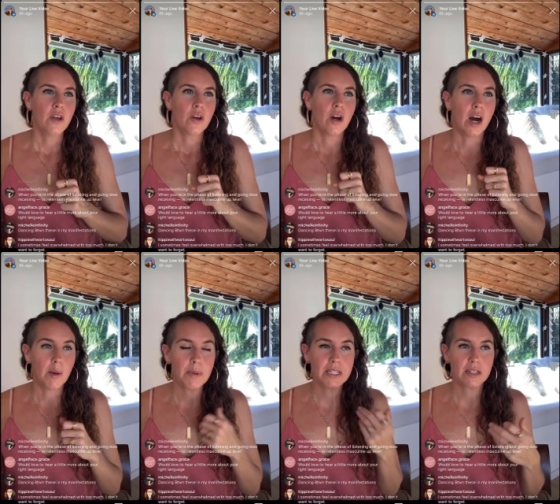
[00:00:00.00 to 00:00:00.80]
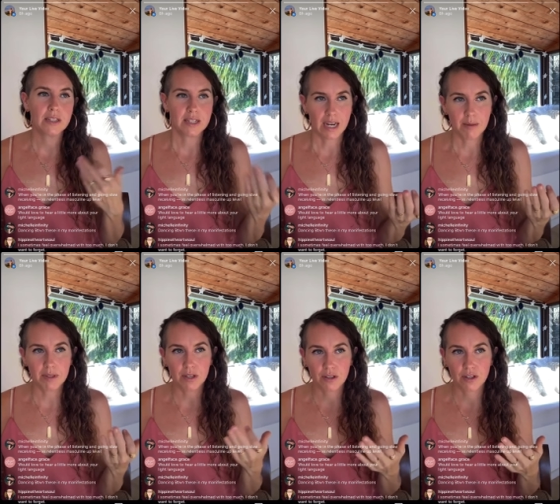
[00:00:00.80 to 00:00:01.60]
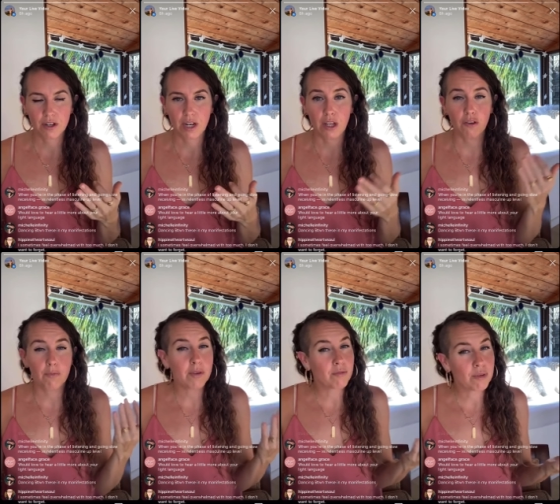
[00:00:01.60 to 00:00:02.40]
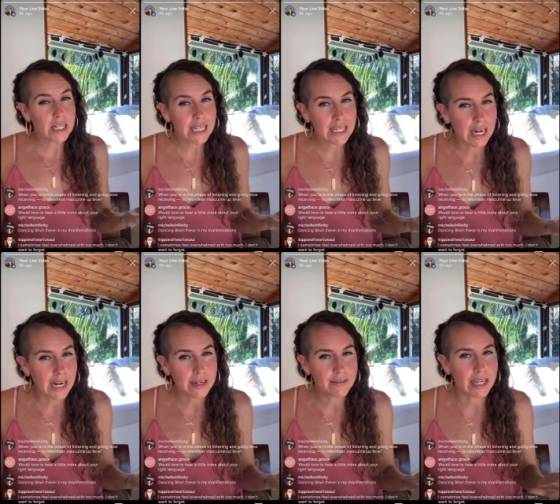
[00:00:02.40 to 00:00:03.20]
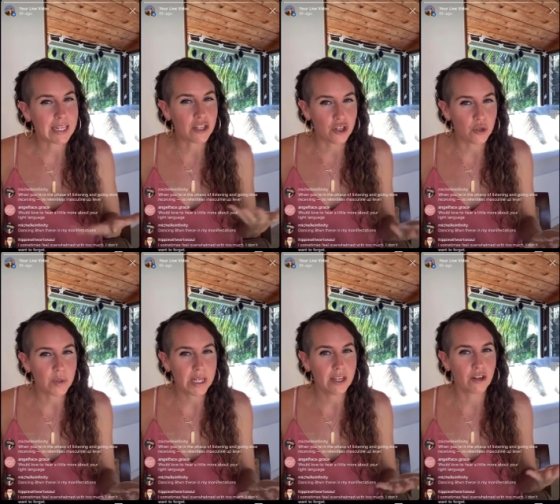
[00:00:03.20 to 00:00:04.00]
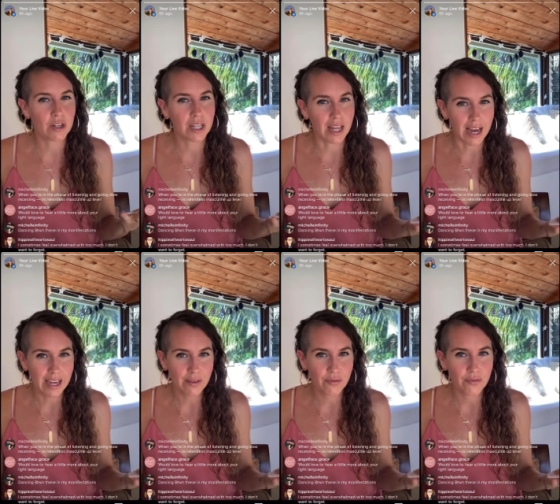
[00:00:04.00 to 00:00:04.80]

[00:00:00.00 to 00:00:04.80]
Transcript: up until the time that you're 30, you've been really kind of like doing your life